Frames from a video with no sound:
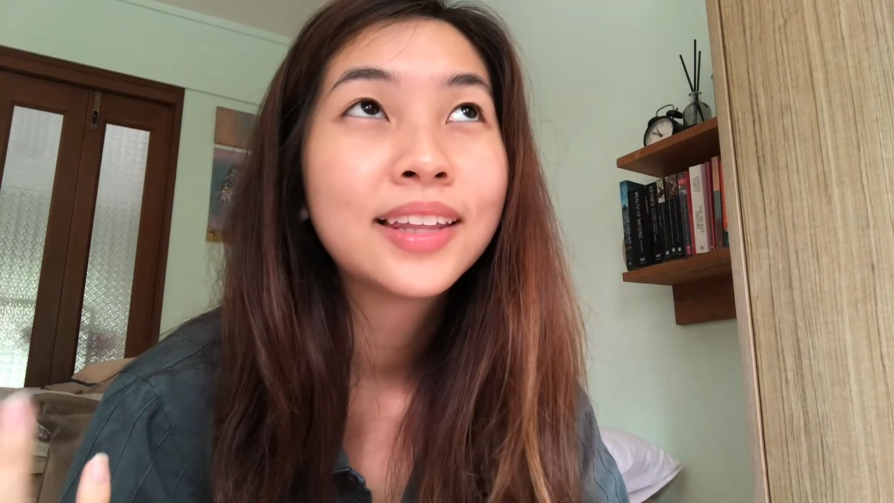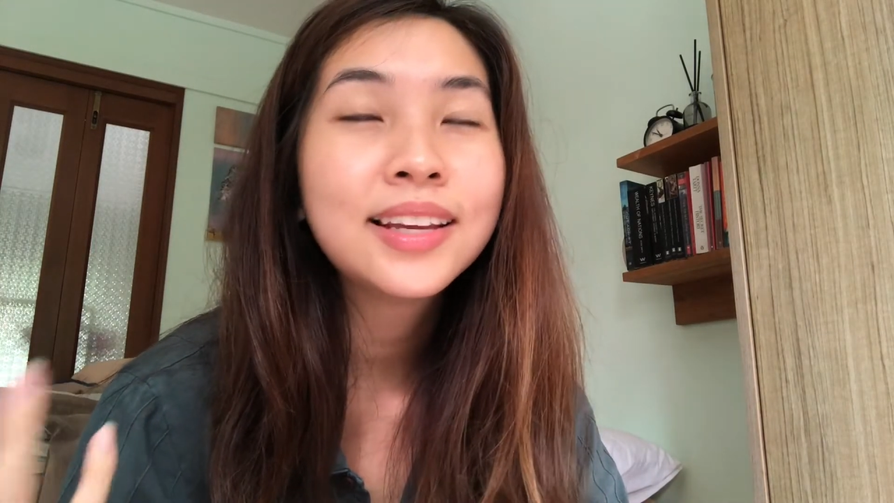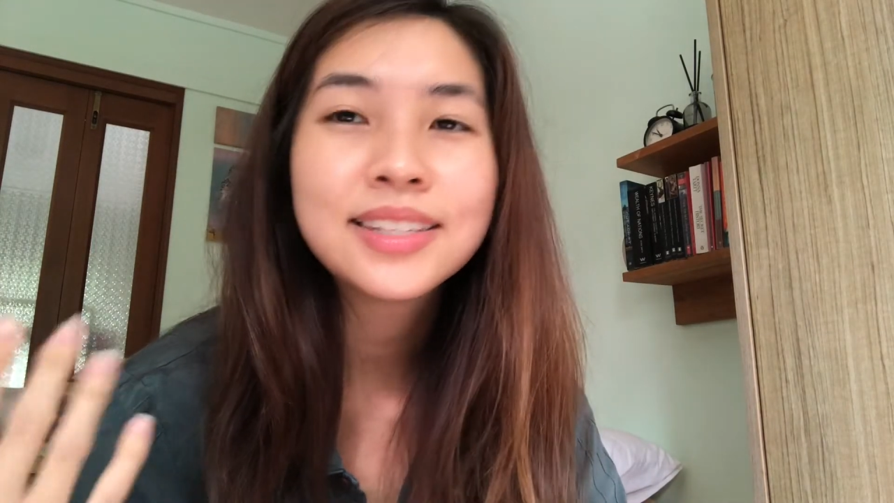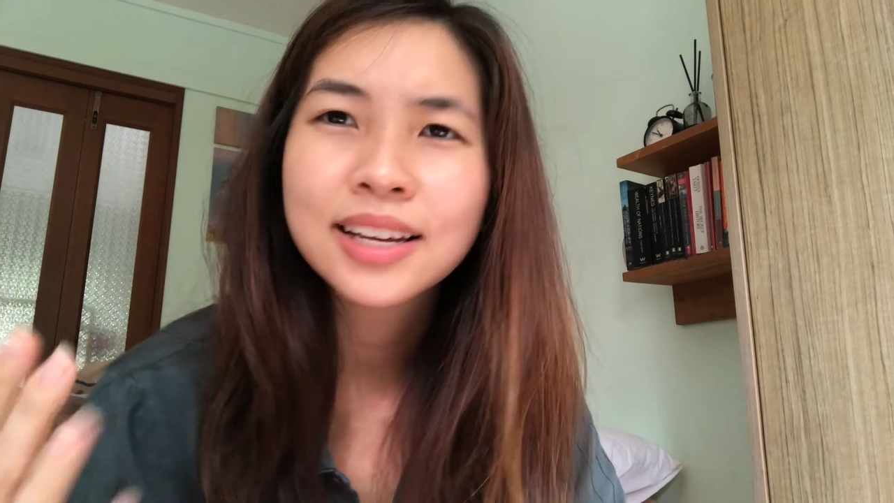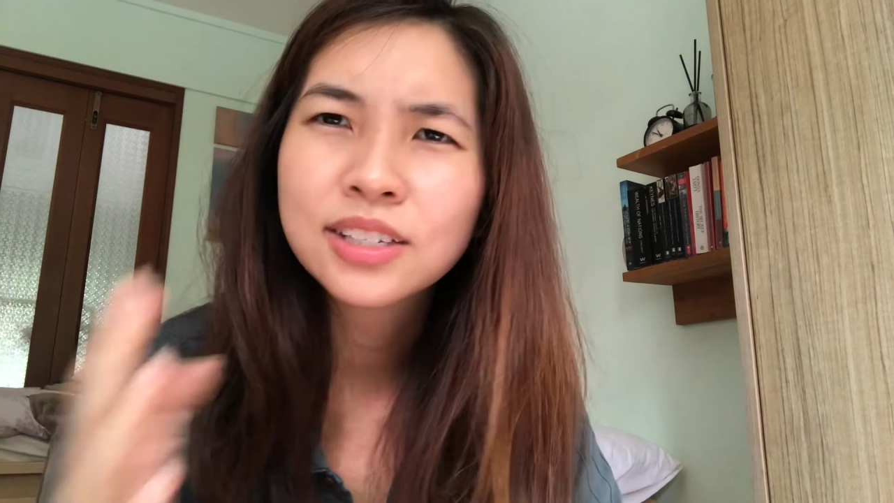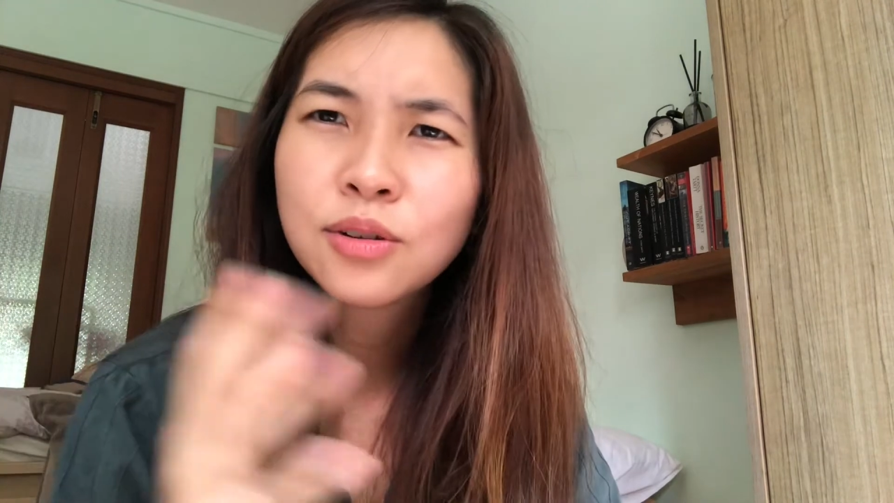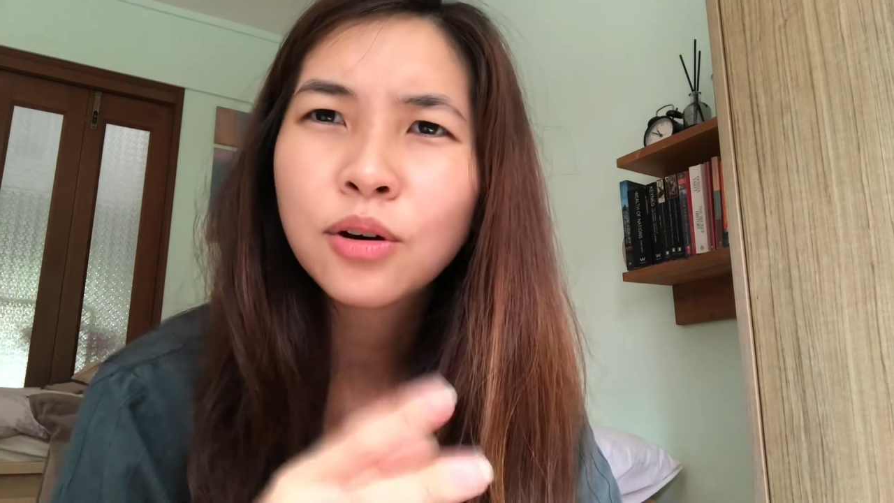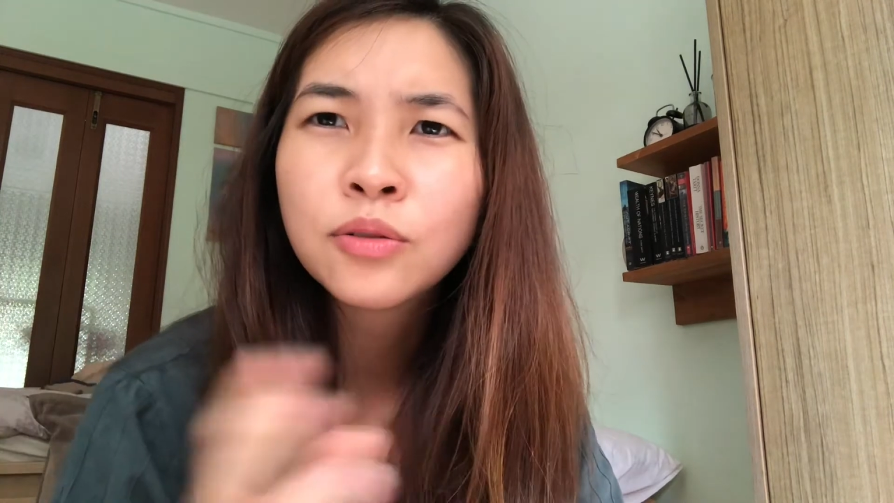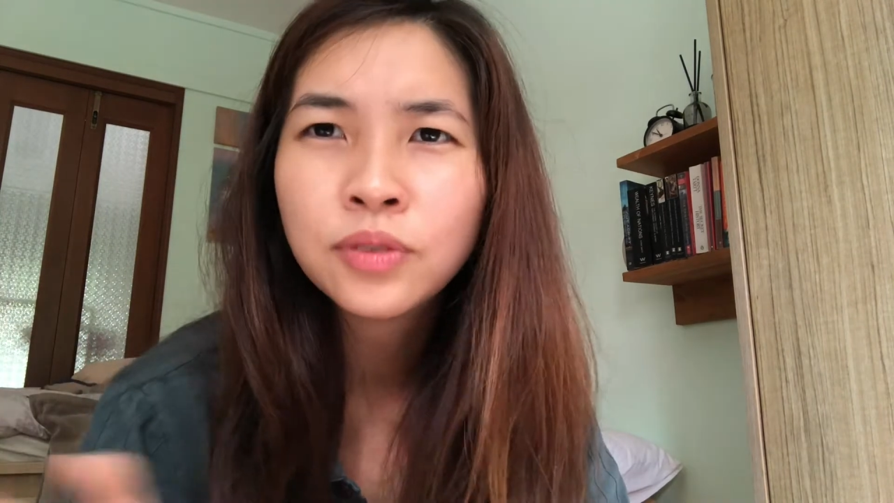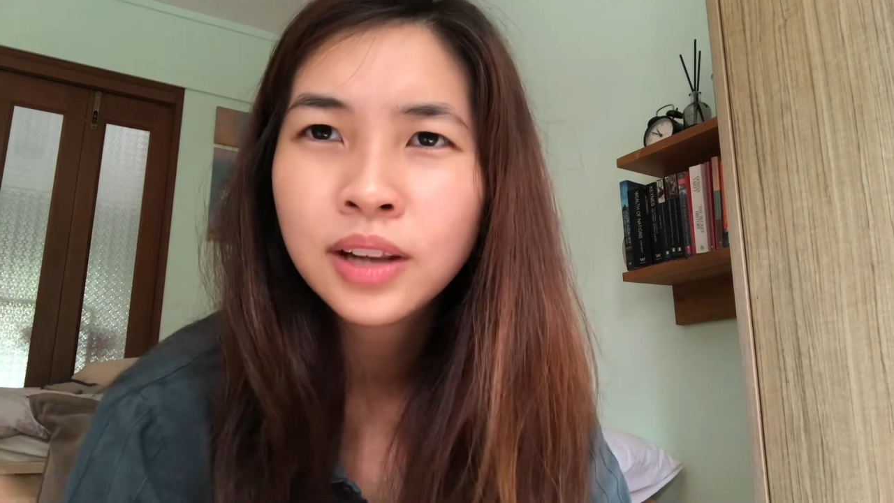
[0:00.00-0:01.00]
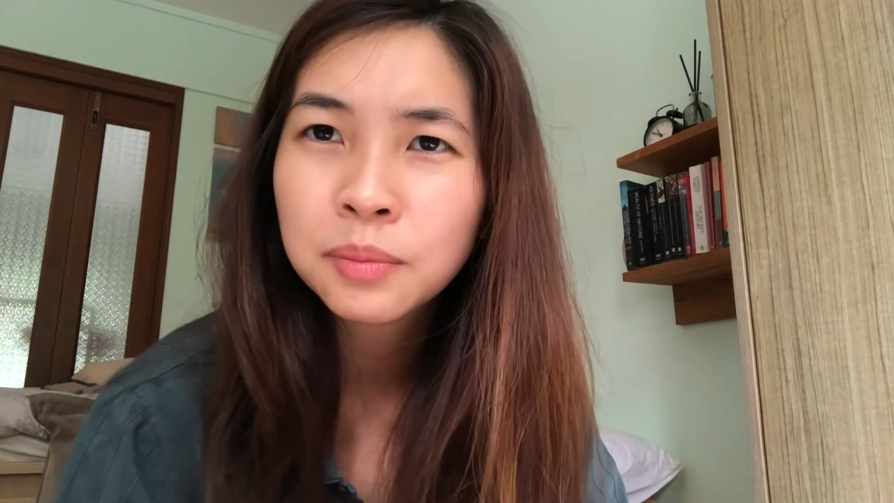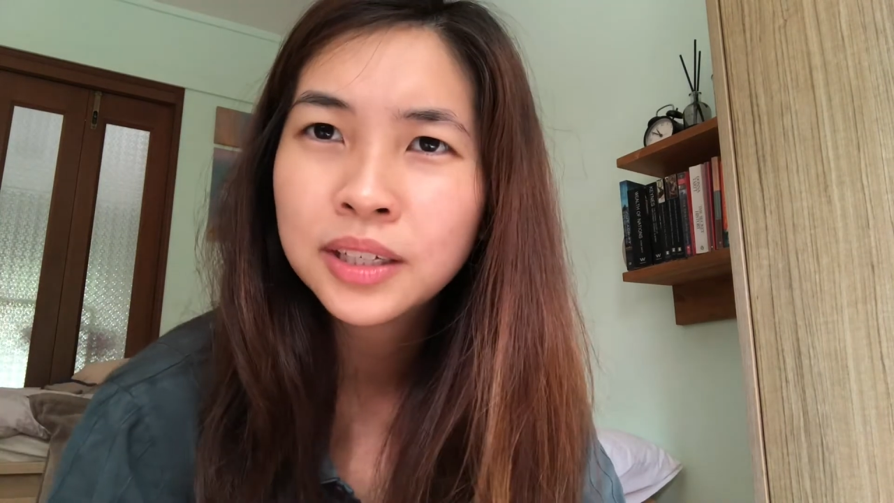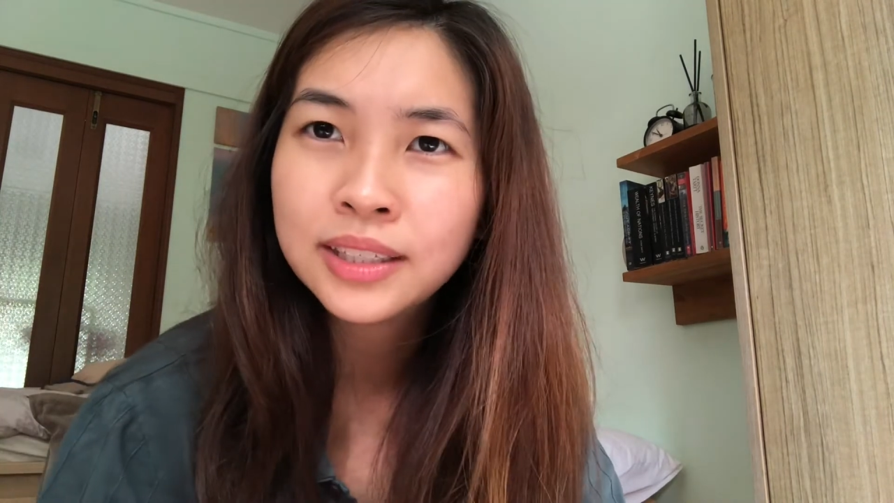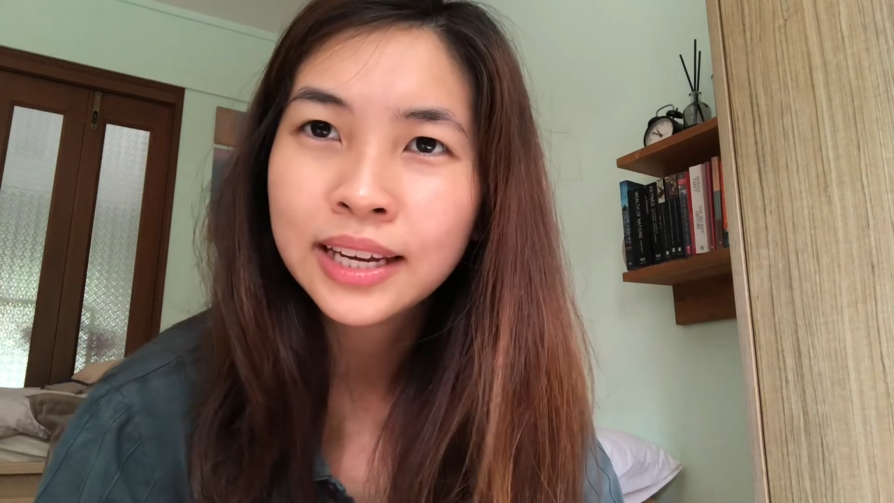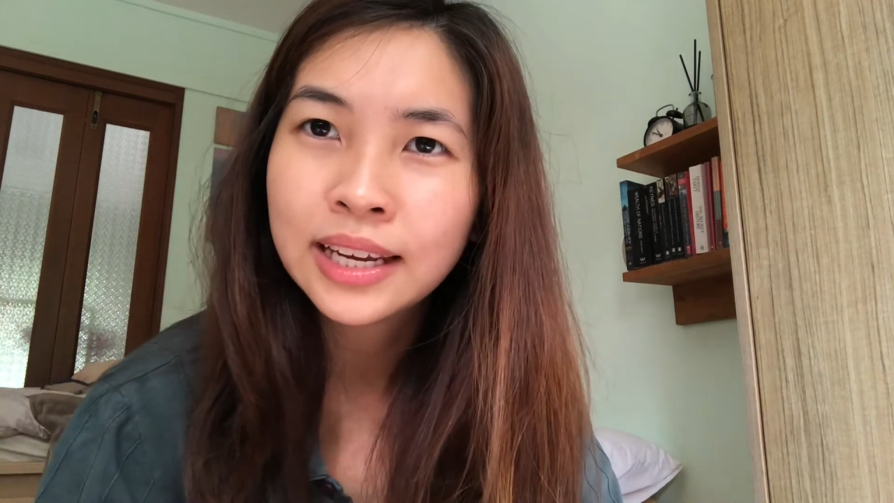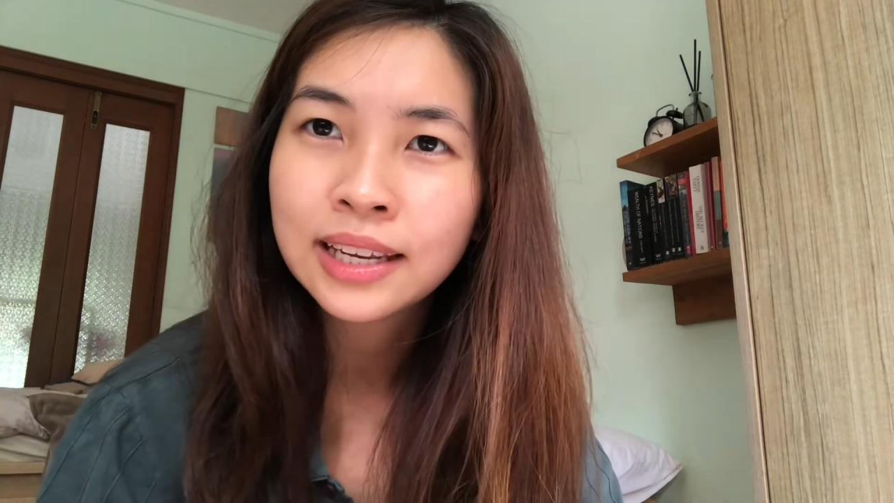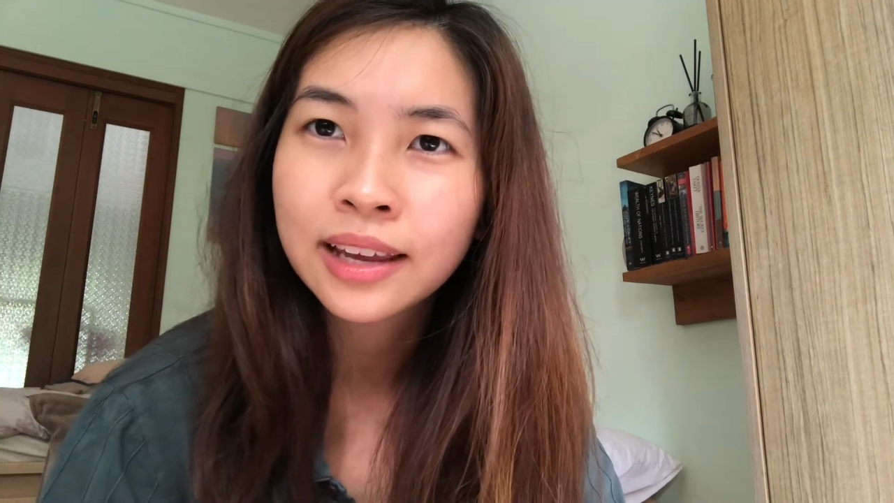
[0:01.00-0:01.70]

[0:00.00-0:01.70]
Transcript: Things that sort of fill up the day,